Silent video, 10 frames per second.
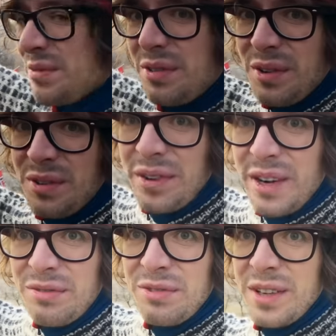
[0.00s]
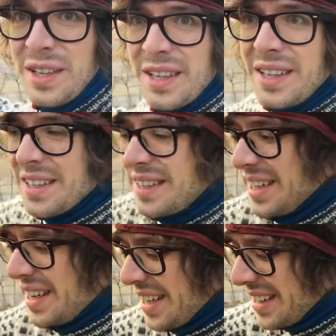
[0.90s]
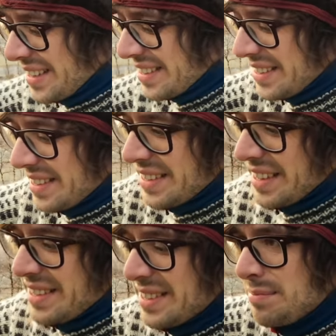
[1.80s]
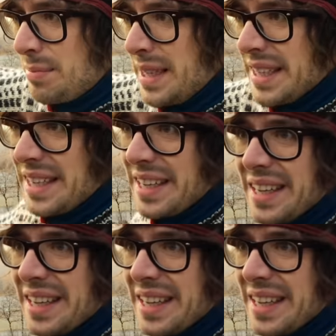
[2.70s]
photograph the islands that's peeking